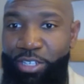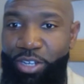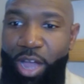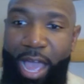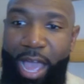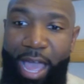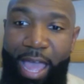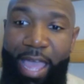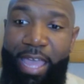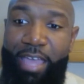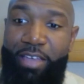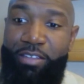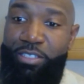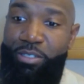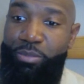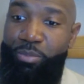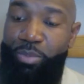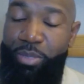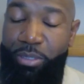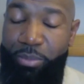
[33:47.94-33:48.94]
know, I have
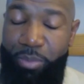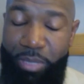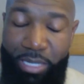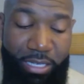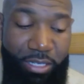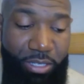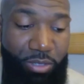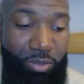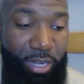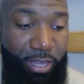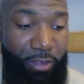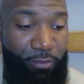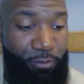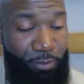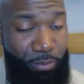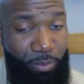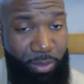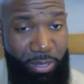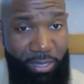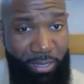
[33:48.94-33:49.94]
some people that do that for
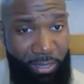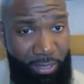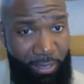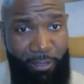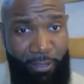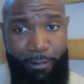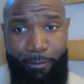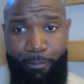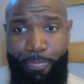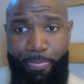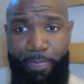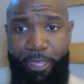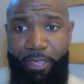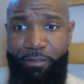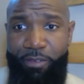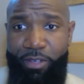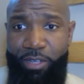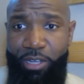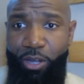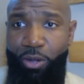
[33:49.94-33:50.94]
me,
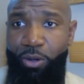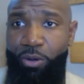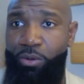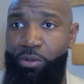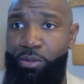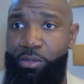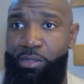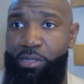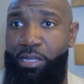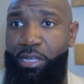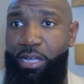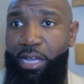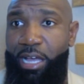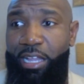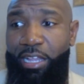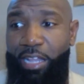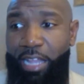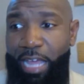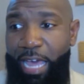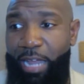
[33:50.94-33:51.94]
even though a
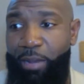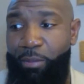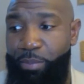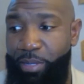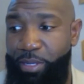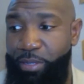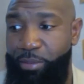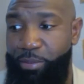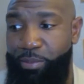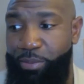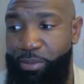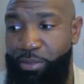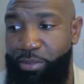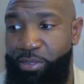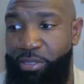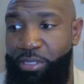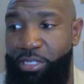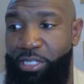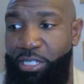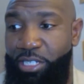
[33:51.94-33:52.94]
lot of
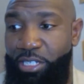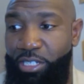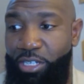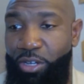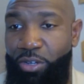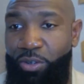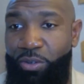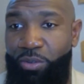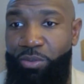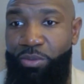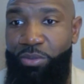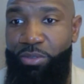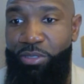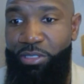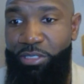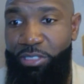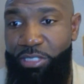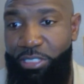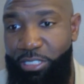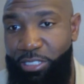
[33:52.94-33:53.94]
people, you know,
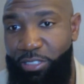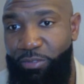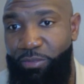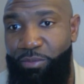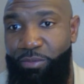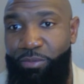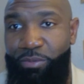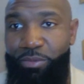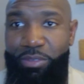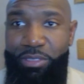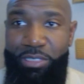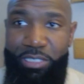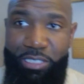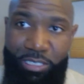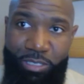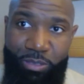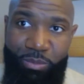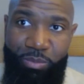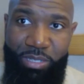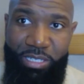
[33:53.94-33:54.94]
look
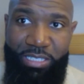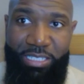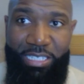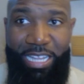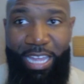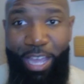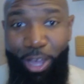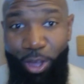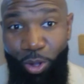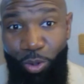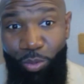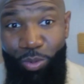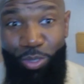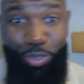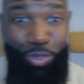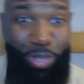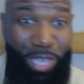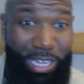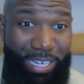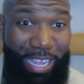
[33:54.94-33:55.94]
to me and say, like, oh,
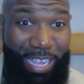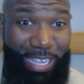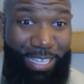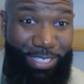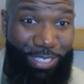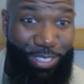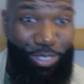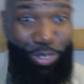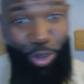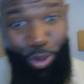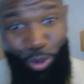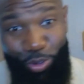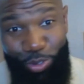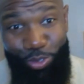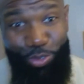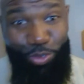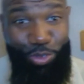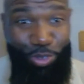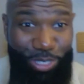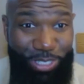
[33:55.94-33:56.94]
you got the answer. Oh,
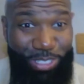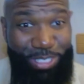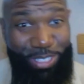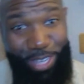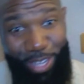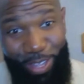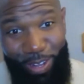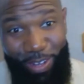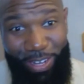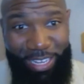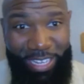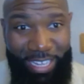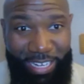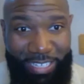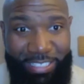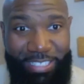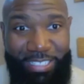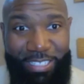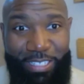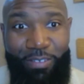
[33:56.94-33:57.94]
you do this and all that kind
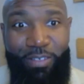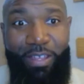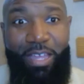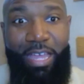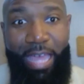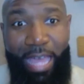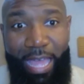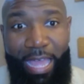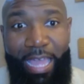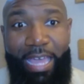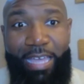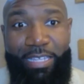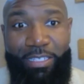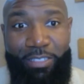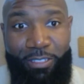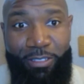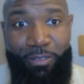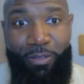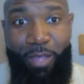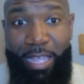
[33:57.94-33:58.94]
of stuff. I got
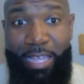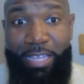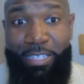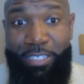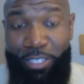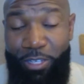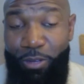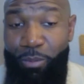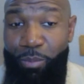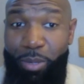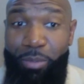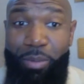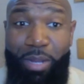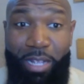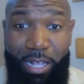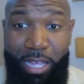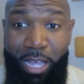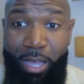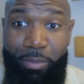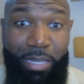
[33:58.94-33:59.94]
certain people
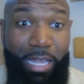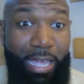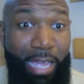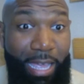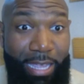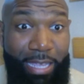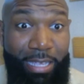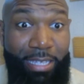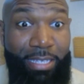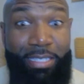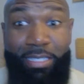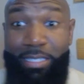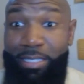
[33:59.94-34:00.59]
that call me like, hey,